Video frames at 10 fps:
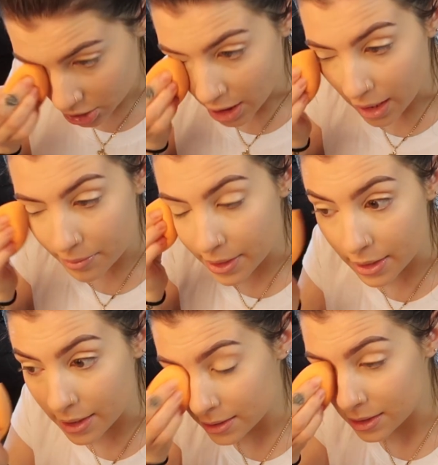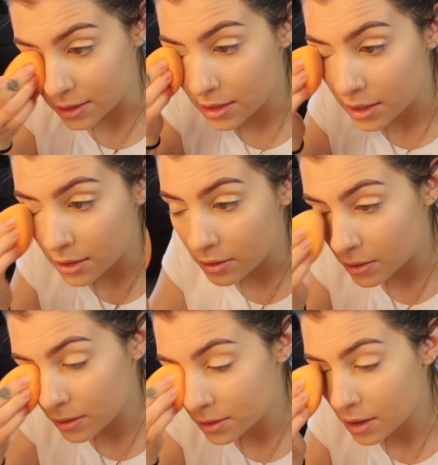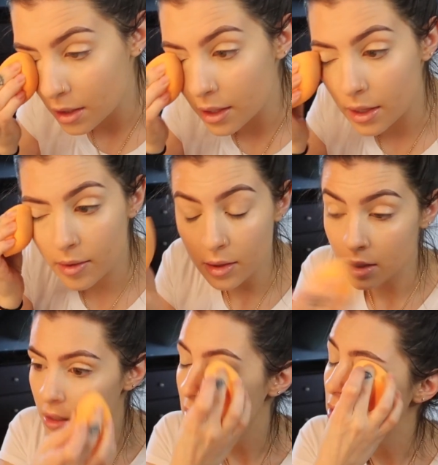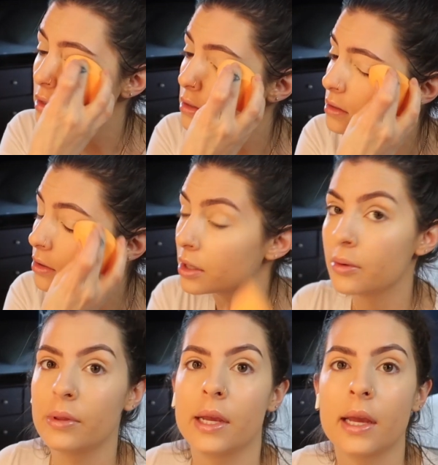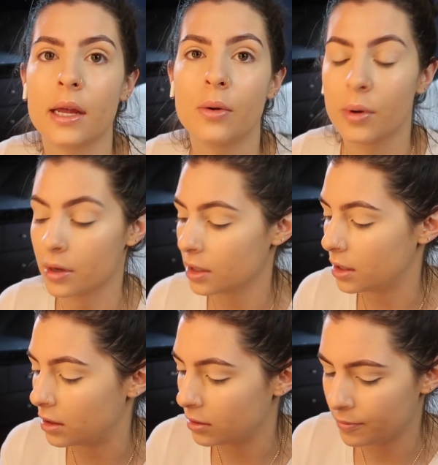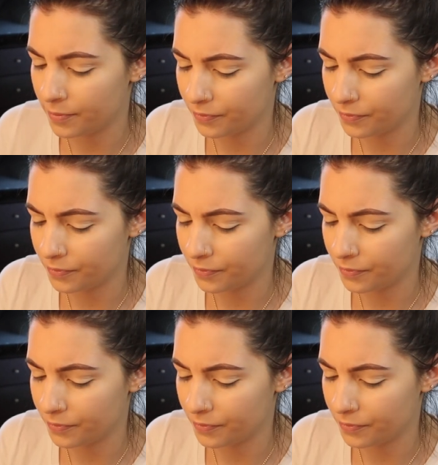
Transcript: job that like 16-year-olds could get. So he would like had to work in a